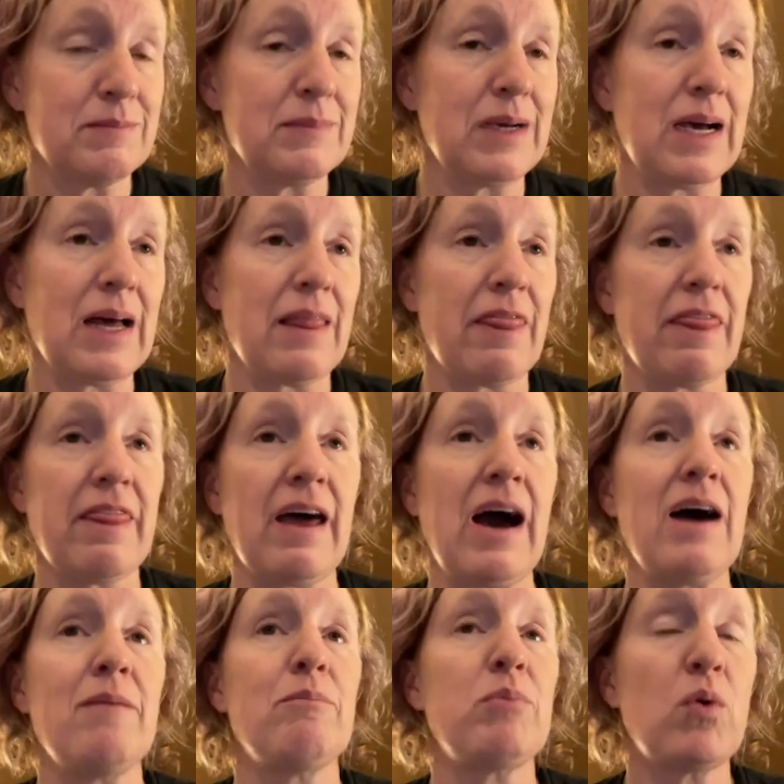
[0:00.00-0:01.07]
At
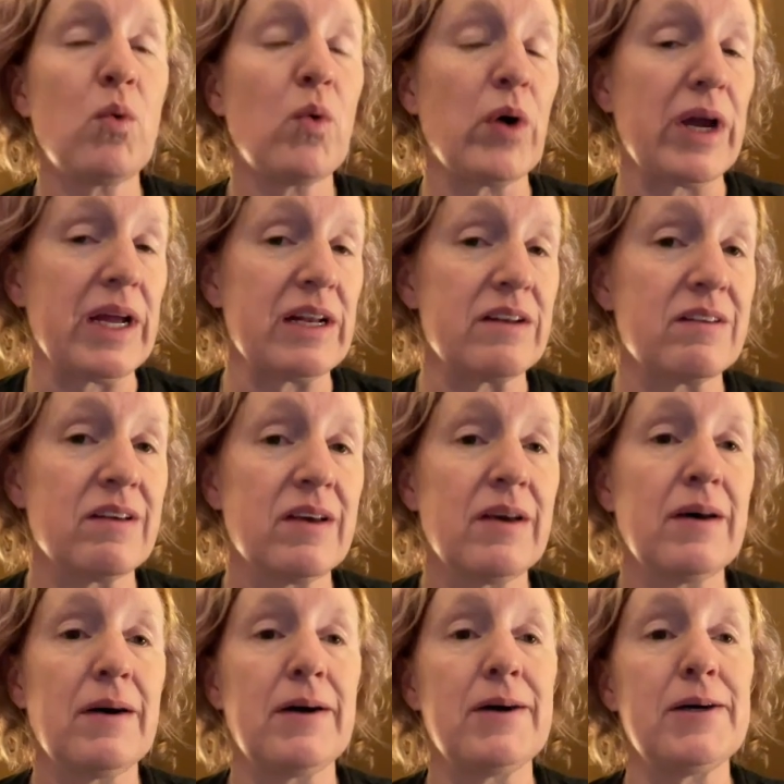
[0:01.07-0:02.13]
that point,
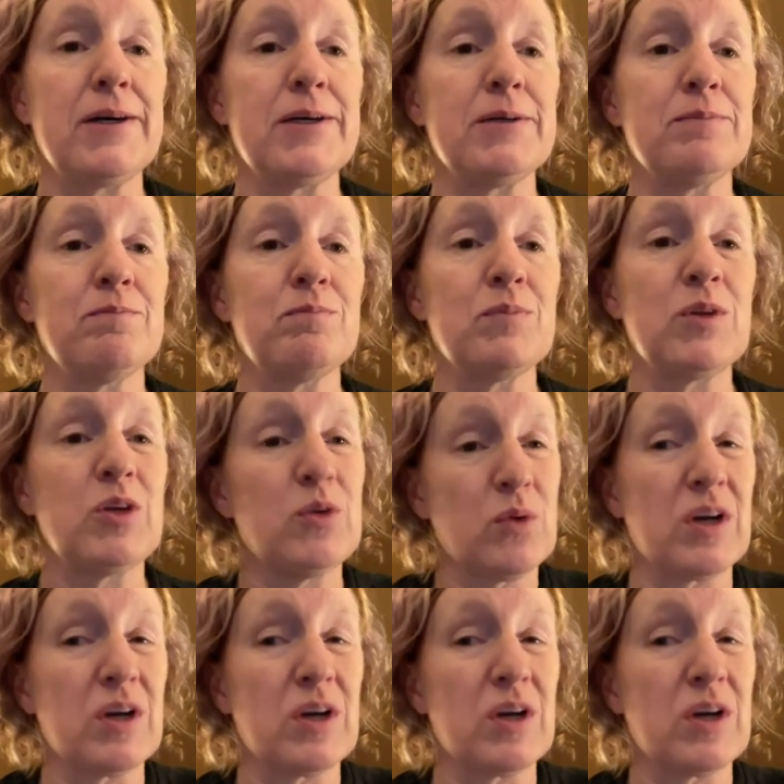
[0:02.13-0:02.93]
you